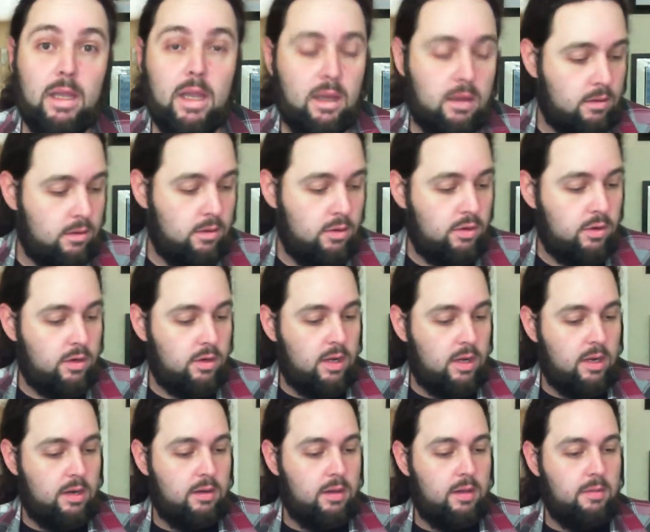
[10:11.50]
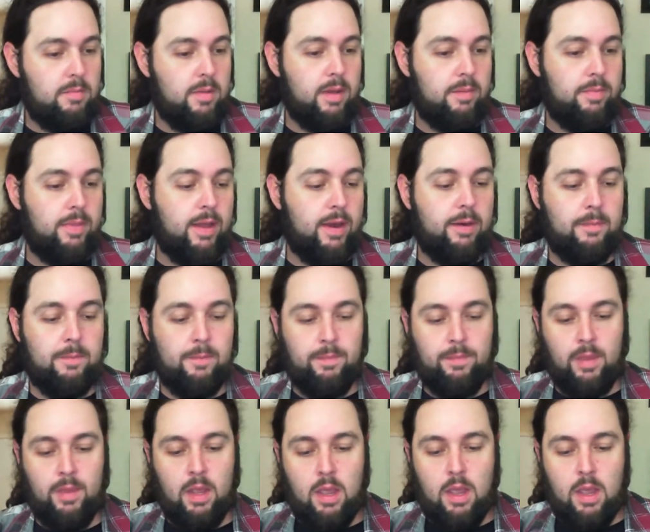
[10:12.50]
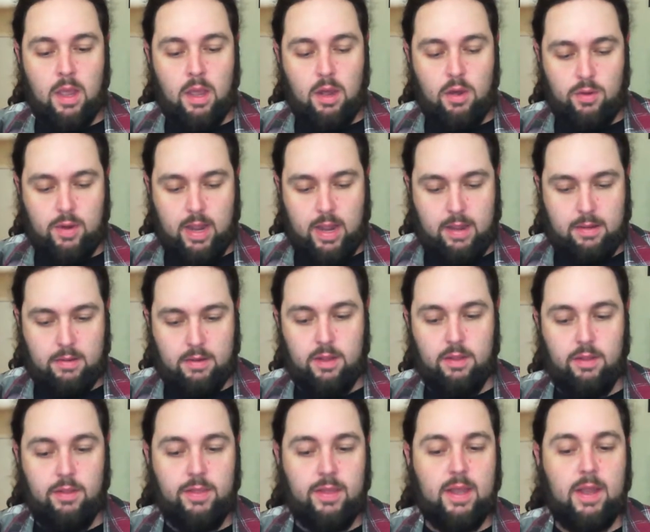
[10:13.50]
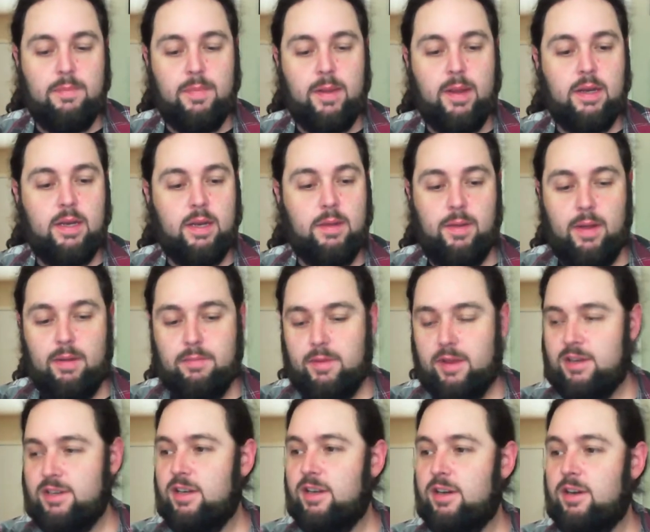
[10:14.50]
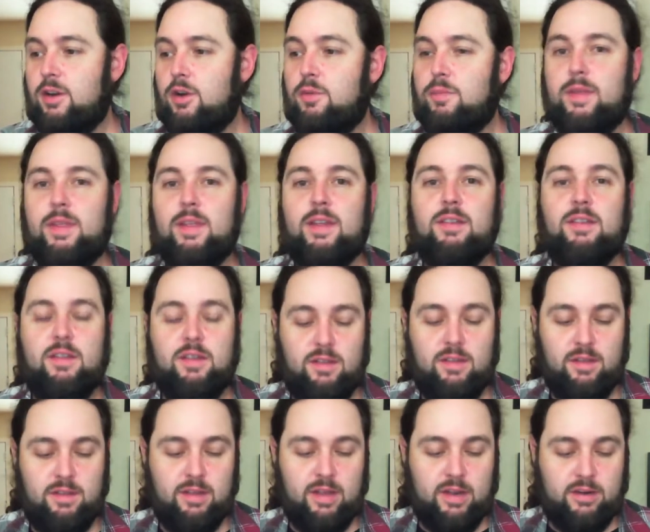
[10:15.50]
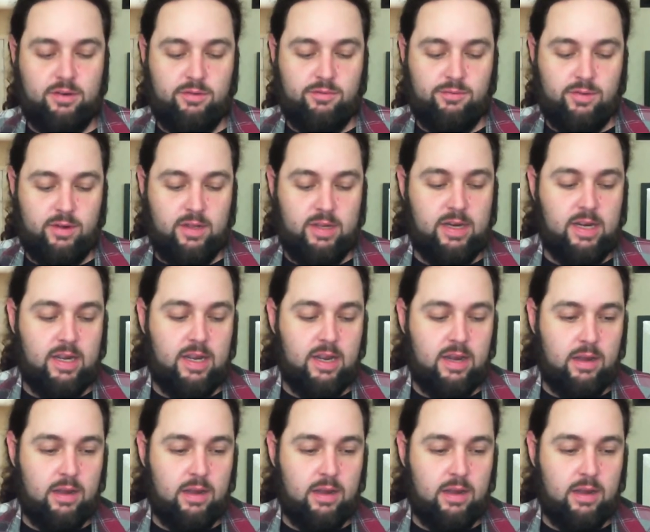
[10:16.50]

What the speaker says: you can hit me up there. Okay, another thing I picked up. I'm actually going to open this because this is actually really neat.